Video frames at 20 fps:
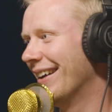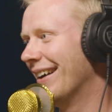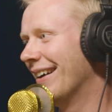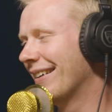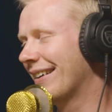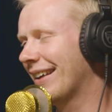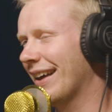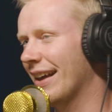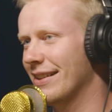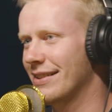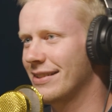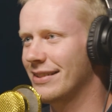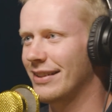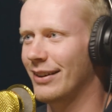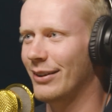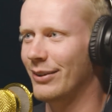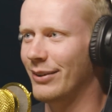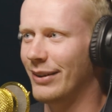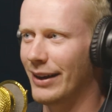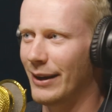Okay,
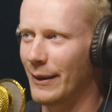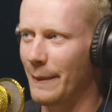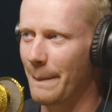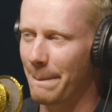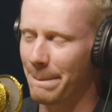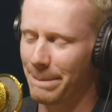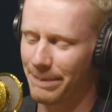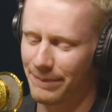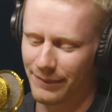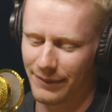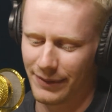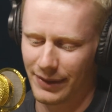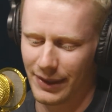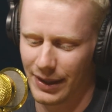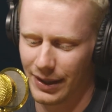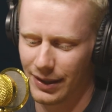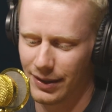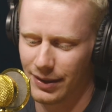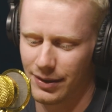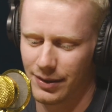so
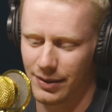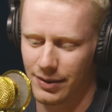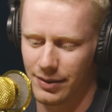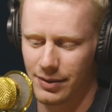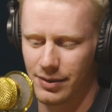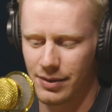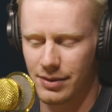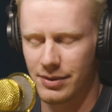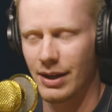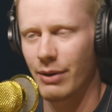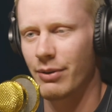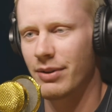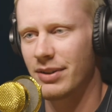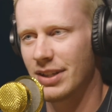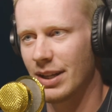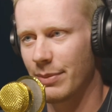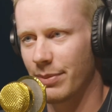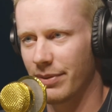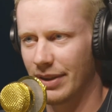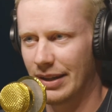shower
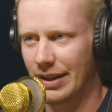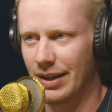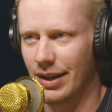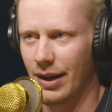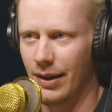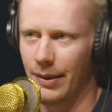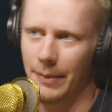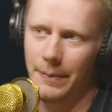tip of the day.